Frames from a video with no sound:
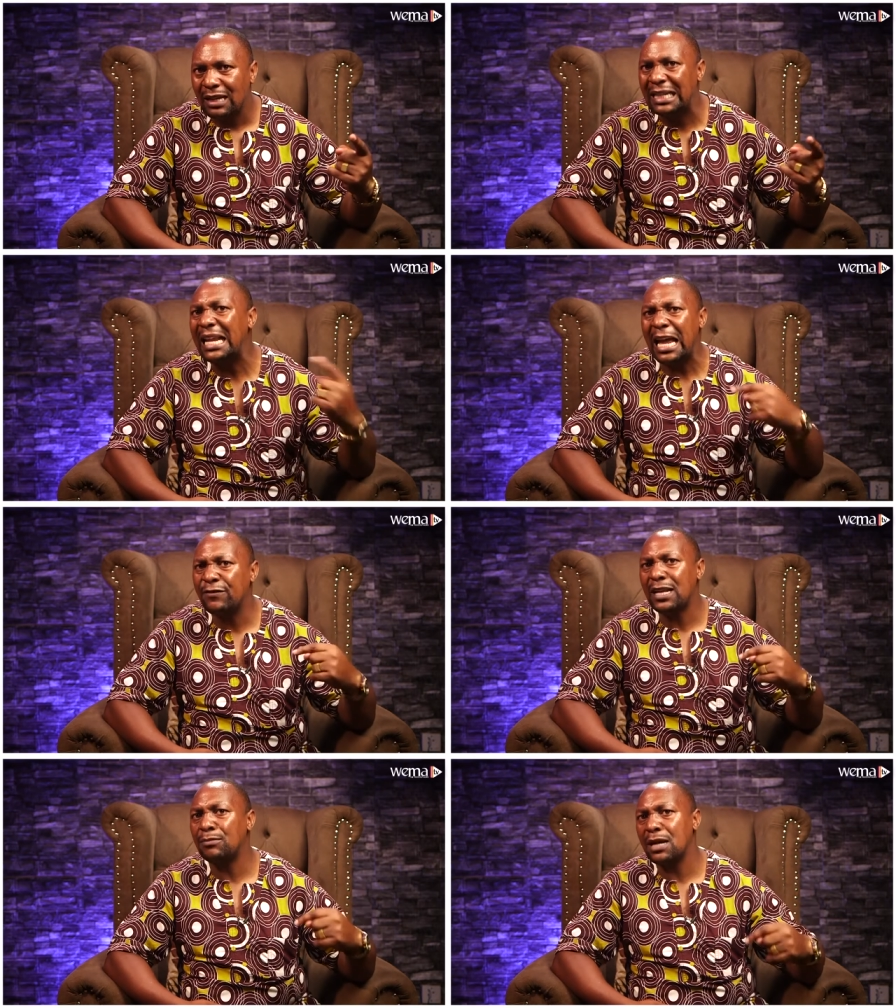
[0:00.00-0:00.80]
life
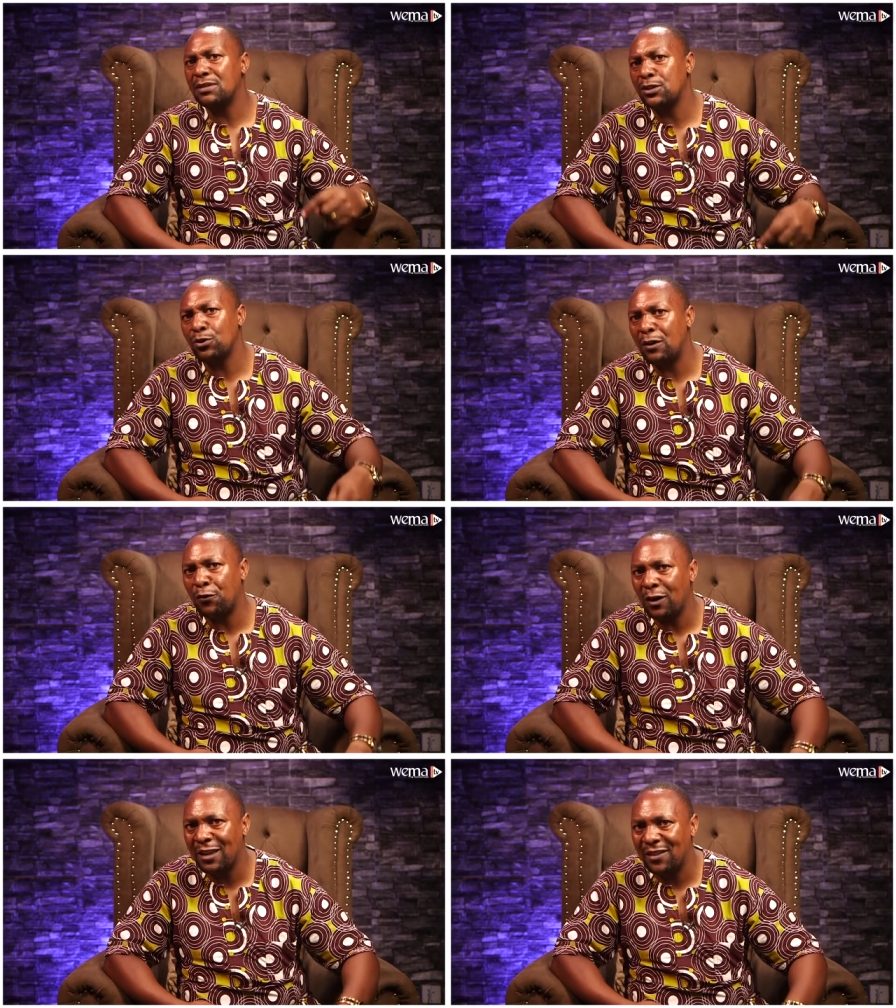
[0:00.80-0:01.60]
sometimes is so
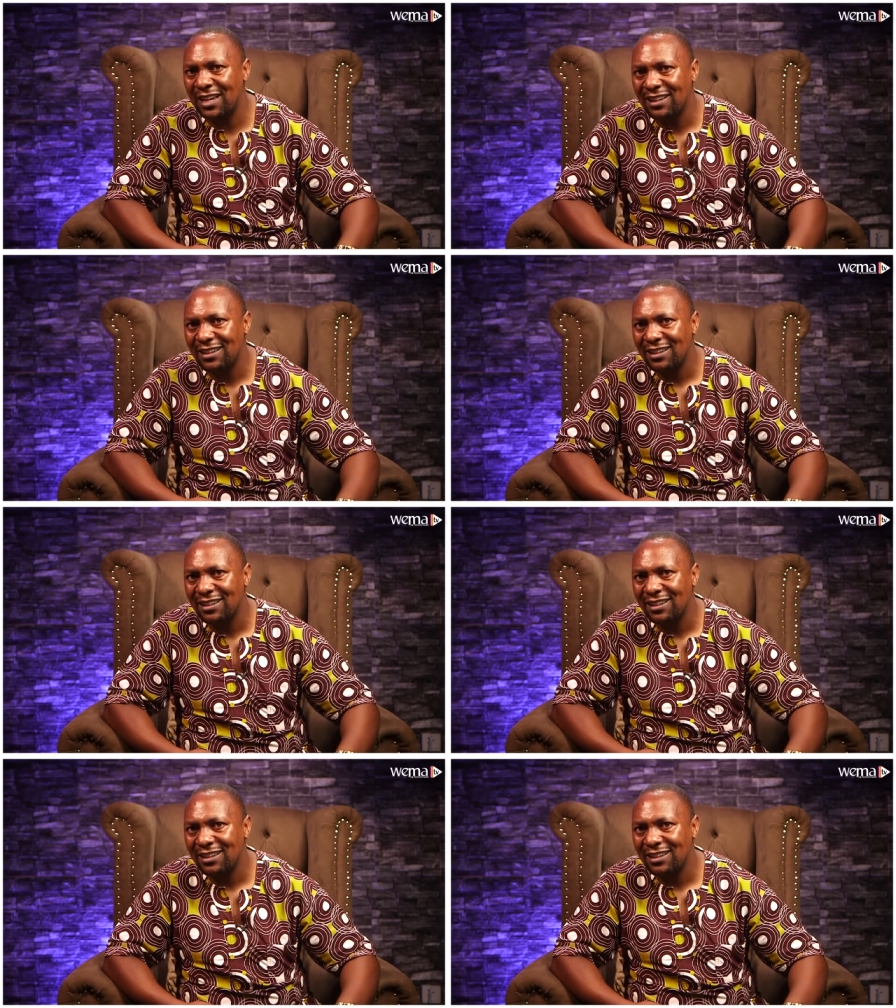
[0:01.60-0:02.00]
unforgiving